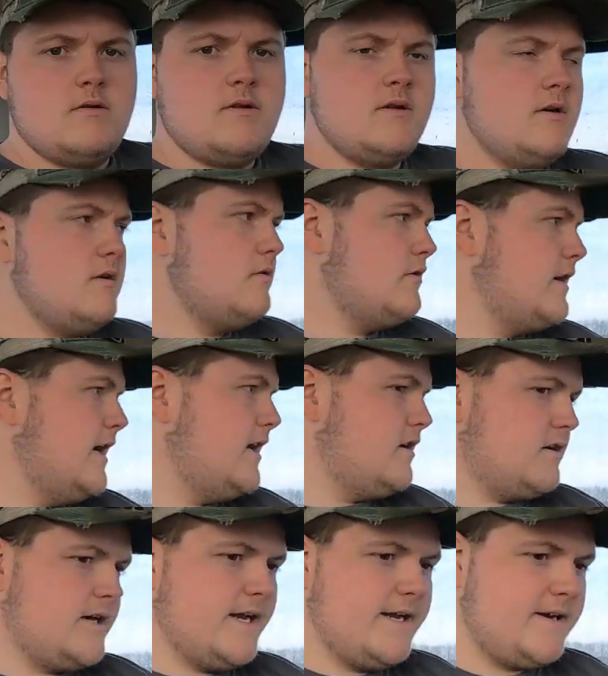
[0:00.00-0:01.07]
So we got
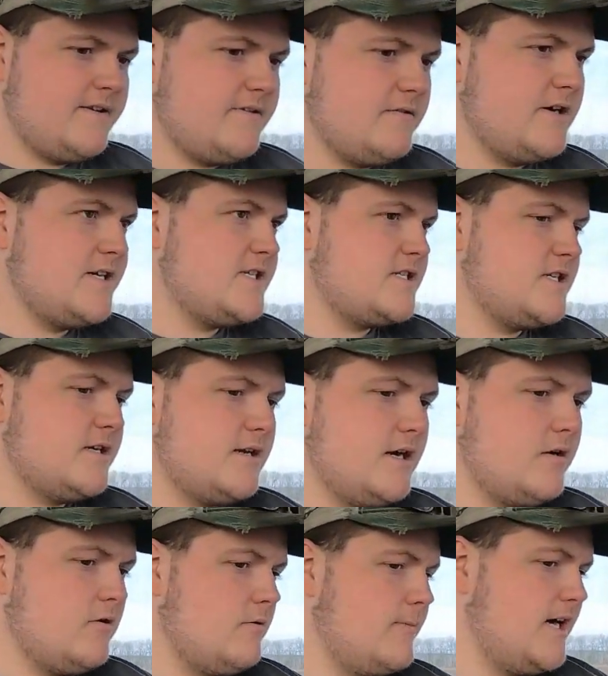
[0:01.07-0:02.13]
our tank switched and
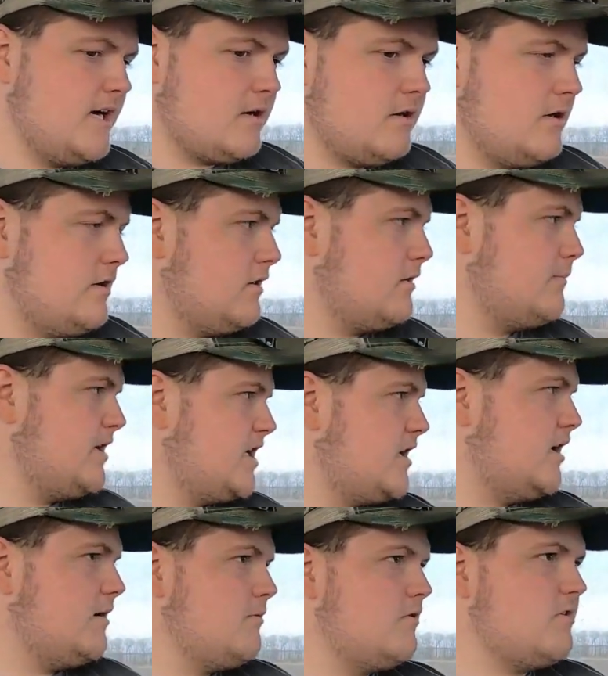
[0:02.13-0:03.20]
now we're back onto the big
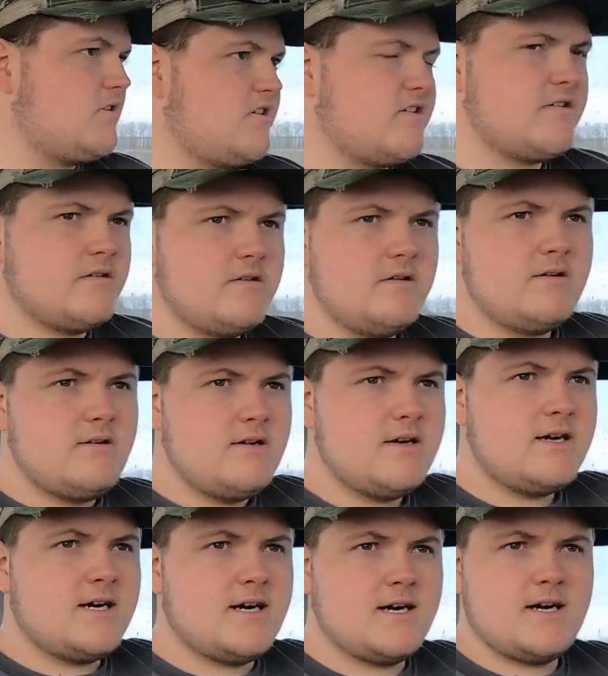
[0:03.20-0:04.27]
doubles.
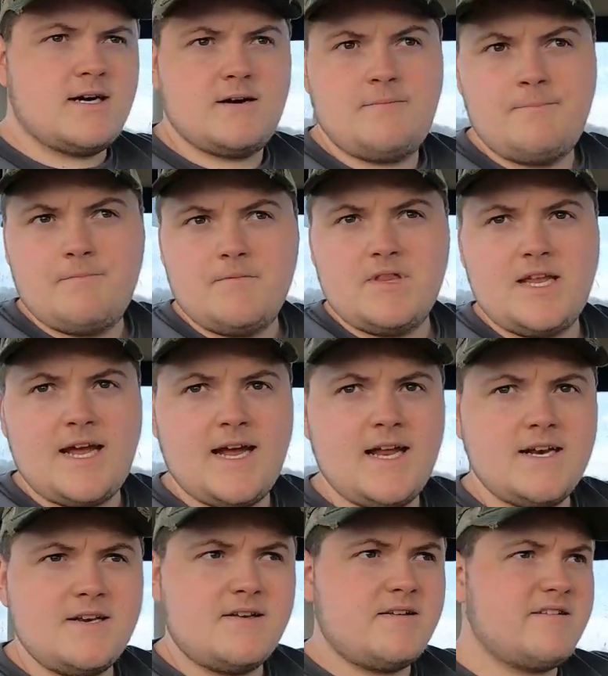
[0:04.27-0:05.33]

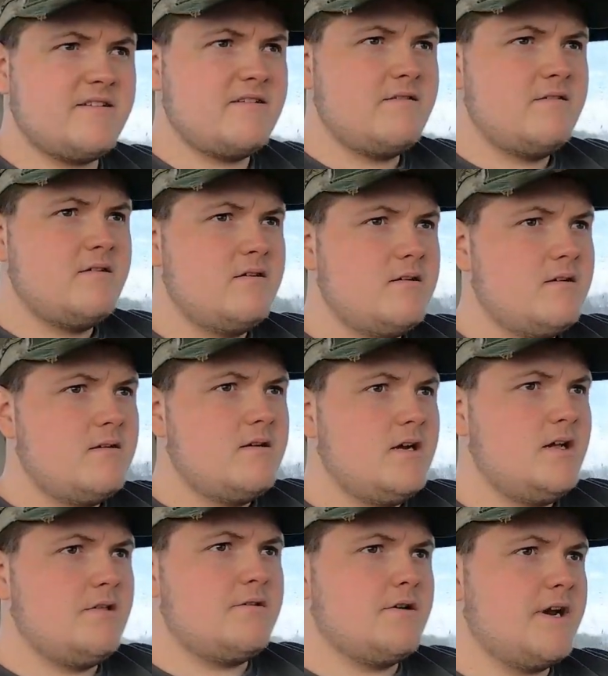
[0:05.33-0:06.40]
Dad's
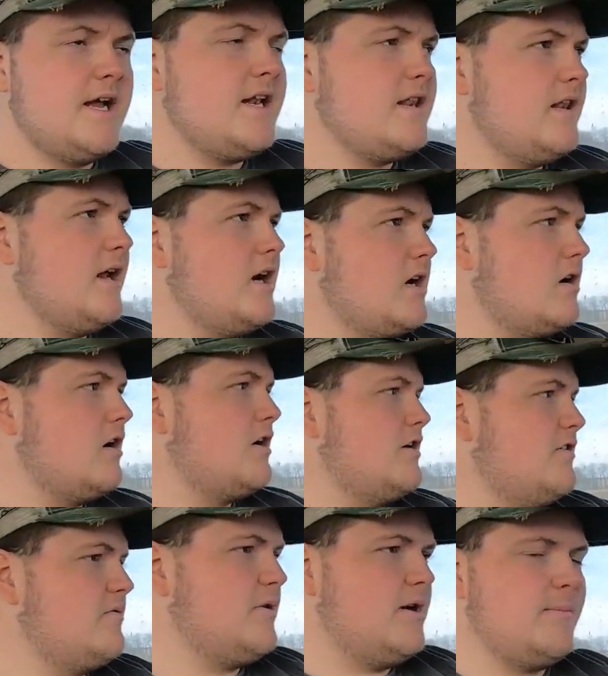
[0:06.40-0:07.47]
either getting there or
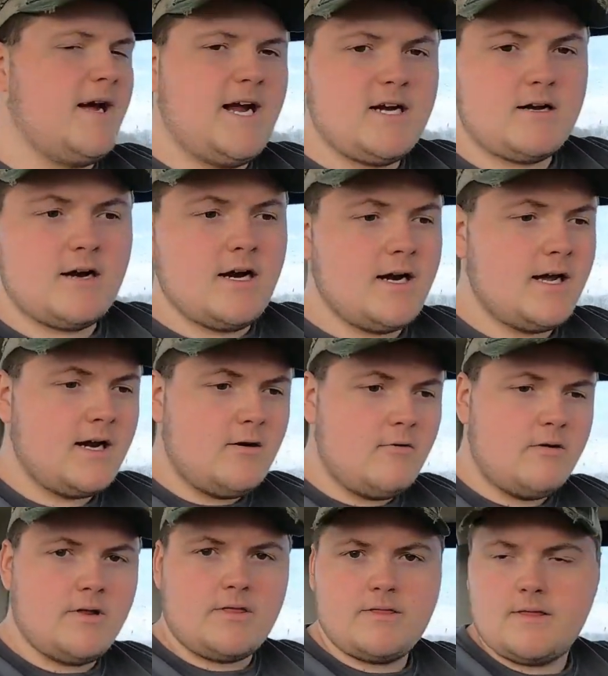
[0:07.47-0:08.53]
on his way back right
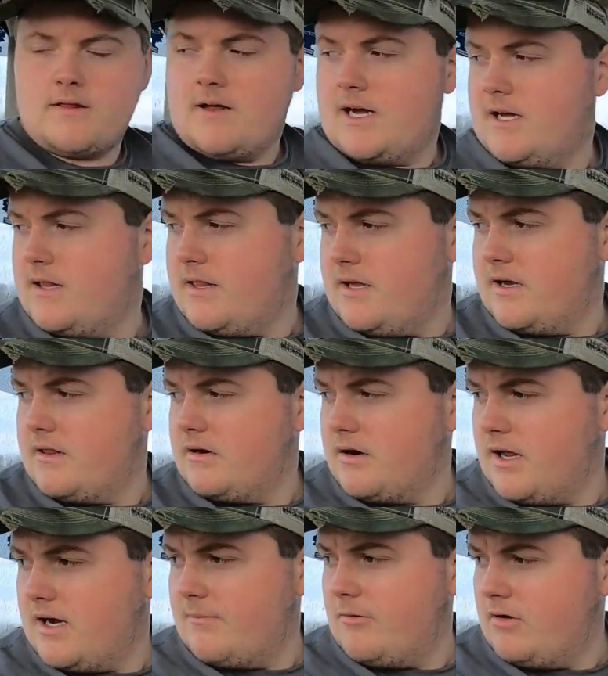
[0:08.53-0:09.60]
now with the other
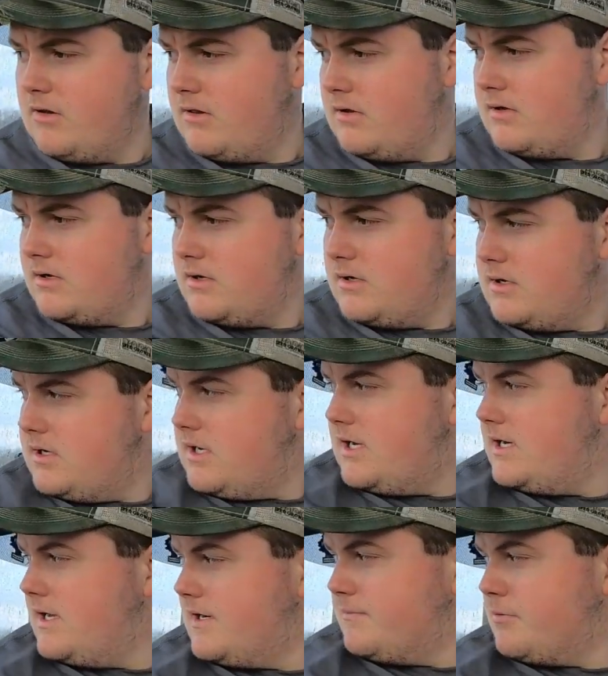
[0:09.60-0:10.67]
double,
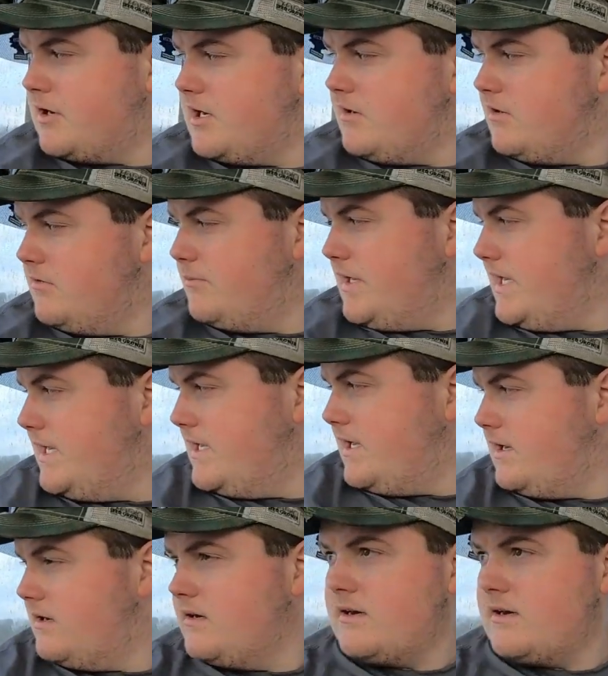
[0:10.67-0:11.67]
and that's probably going to be it.